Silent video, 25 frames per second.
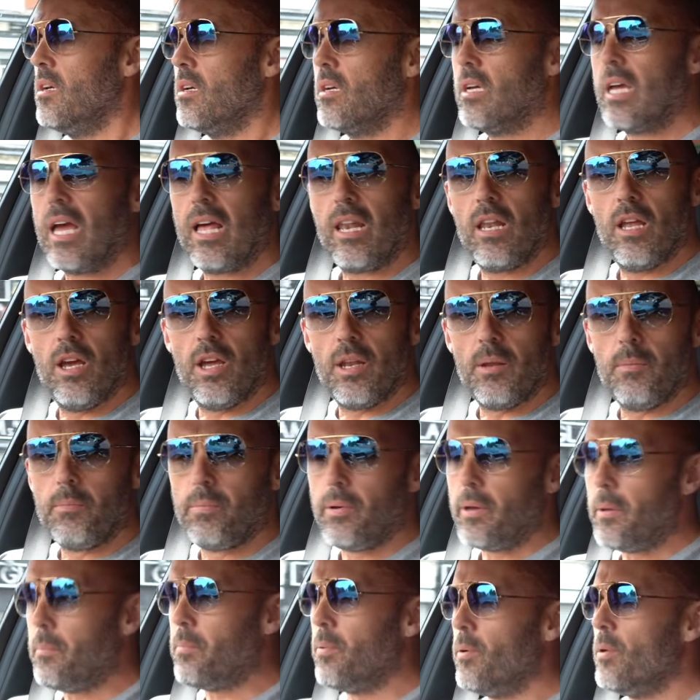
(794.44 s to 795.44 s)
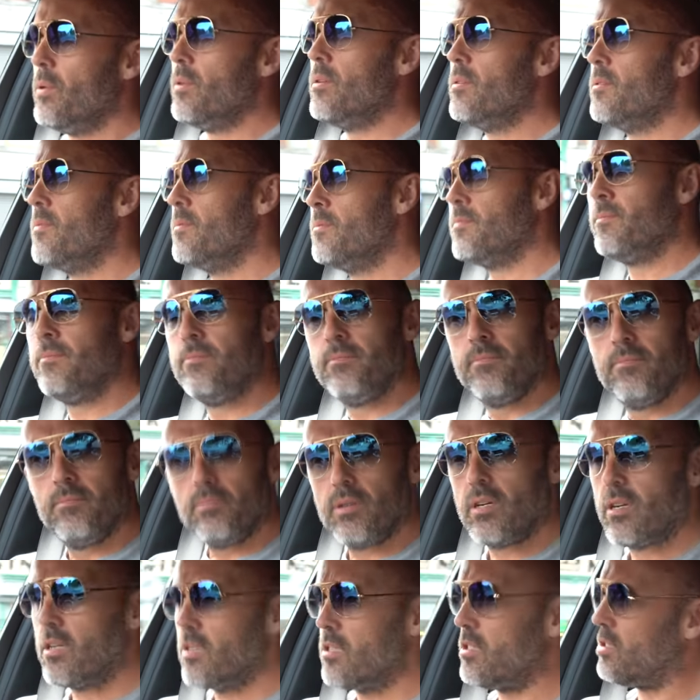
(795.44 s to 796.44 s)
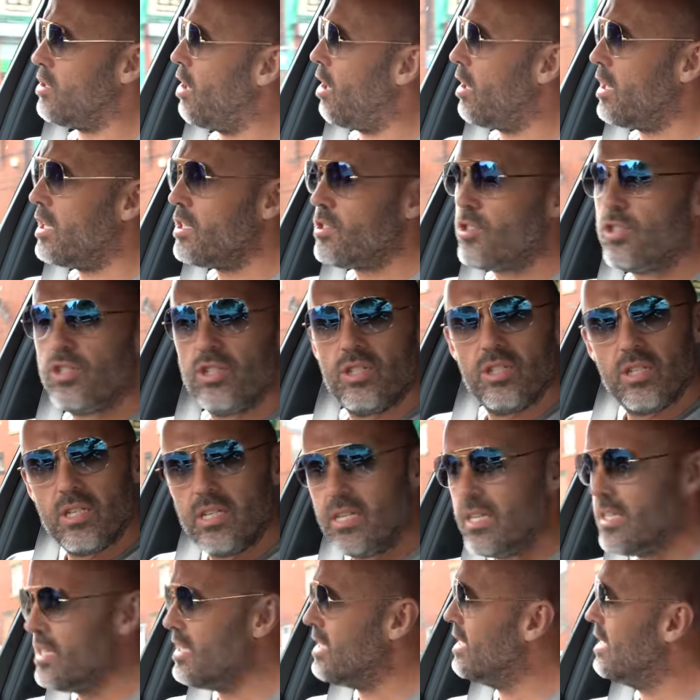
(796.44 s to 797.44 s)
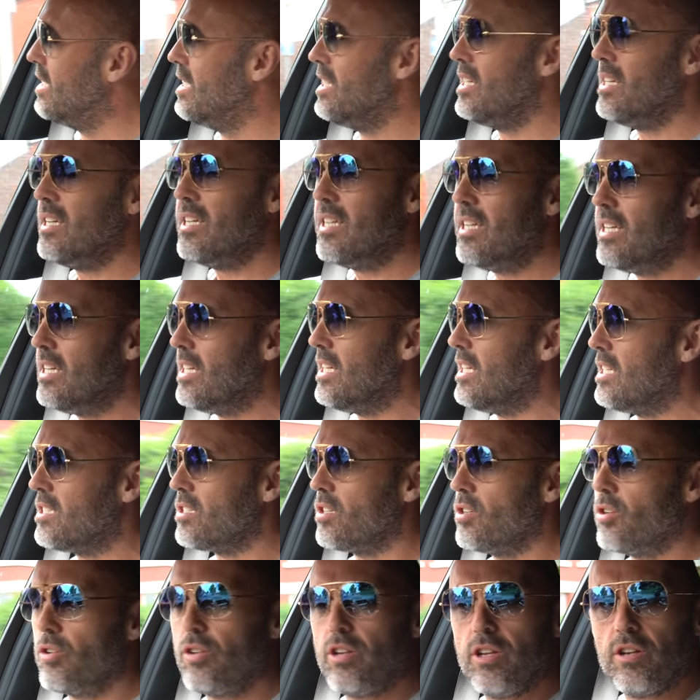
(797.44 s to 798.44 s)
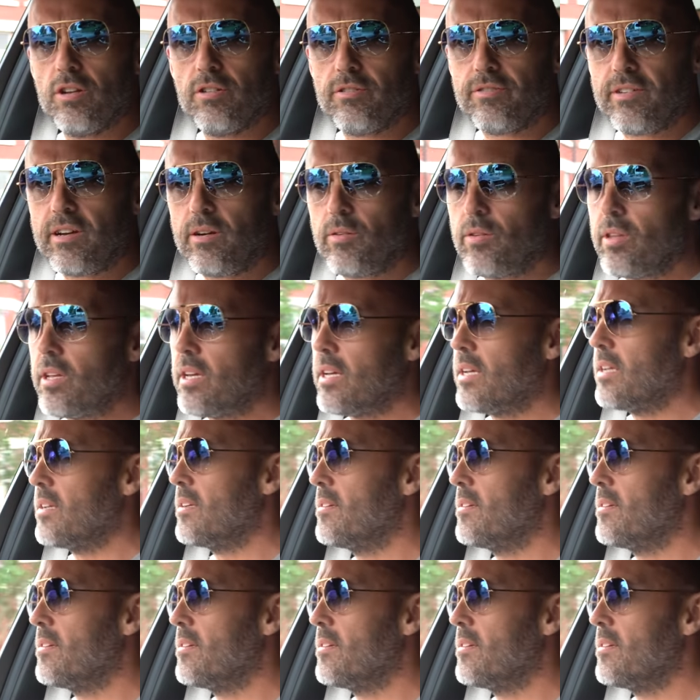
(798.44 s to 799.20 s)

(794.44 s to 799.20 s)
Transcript: get learning, people, because knowledge isn't good enough out there.